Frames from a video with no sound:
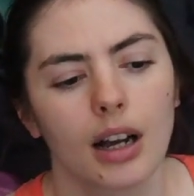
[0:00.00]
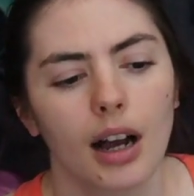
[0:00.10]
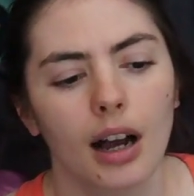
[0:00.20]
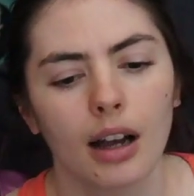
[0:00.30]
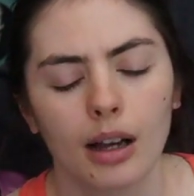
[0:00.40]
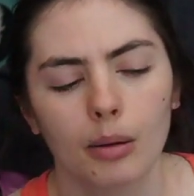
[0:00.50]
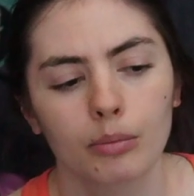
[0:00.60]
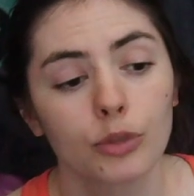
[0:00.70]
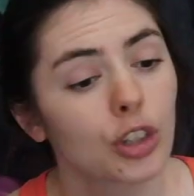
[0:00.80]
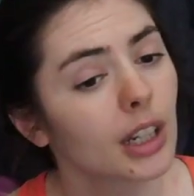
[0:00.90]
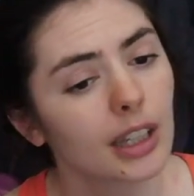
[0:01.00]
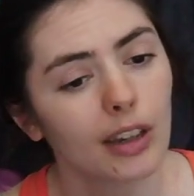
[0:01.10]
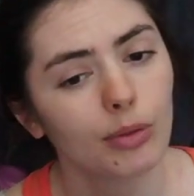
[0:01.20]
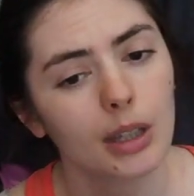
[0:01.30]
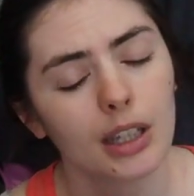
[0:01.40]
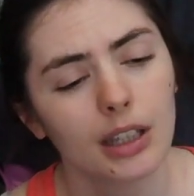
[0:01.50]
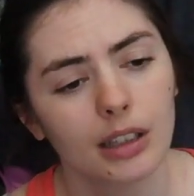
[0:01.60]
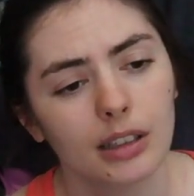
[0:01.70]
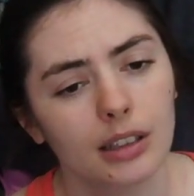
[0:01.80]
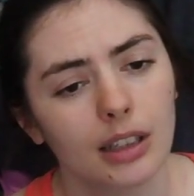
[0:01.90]
um, didn't give me
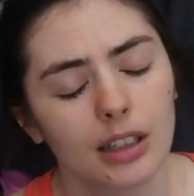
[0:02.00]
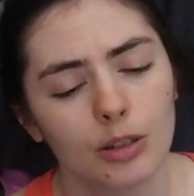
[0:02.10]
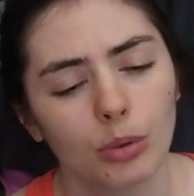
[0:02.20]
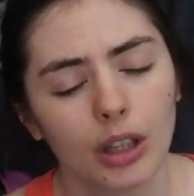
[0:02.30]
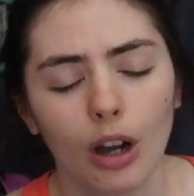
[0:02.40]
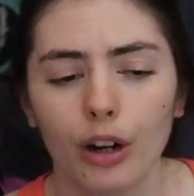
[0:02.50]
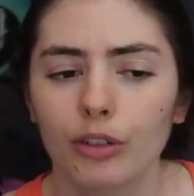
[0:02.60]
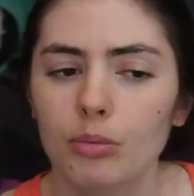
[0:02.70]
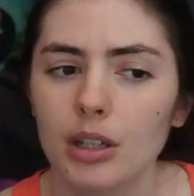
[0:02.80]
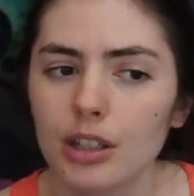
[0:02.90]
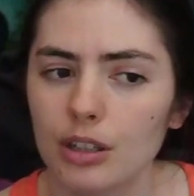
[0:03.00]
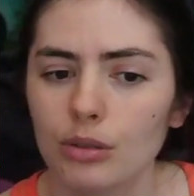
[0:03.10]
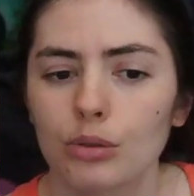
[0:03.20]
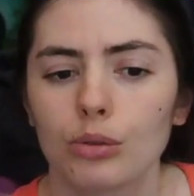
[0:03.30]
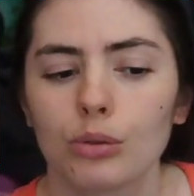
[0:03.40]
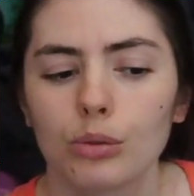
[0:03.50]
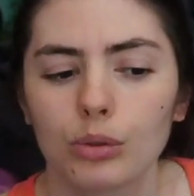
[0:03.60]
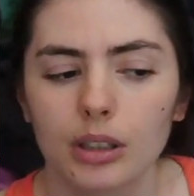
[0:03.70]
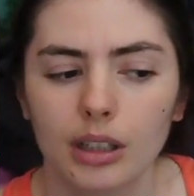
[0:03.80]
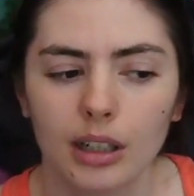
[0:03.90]
it's really hard for me to
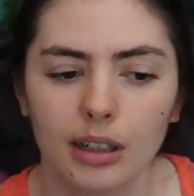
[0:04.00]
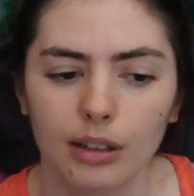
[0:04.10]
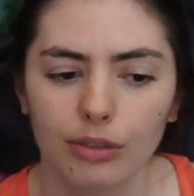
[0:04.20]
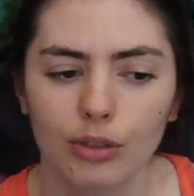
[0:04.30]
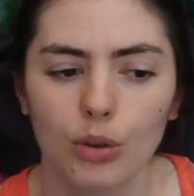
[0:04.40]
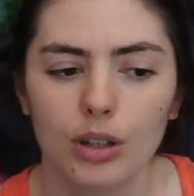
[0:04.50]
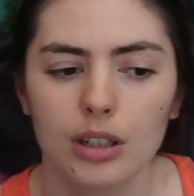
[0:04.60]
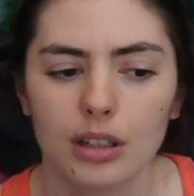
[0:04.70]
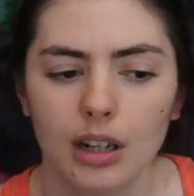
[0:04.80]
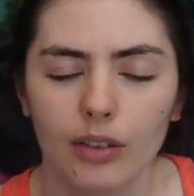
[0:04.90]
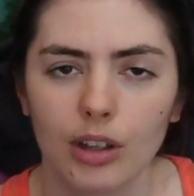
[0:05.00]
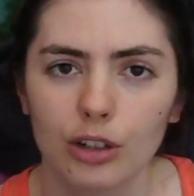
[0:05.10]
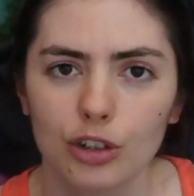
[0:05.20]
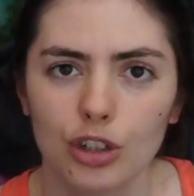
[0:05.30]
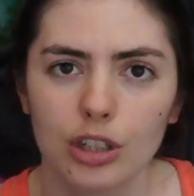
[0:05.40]
uh, focus and have energy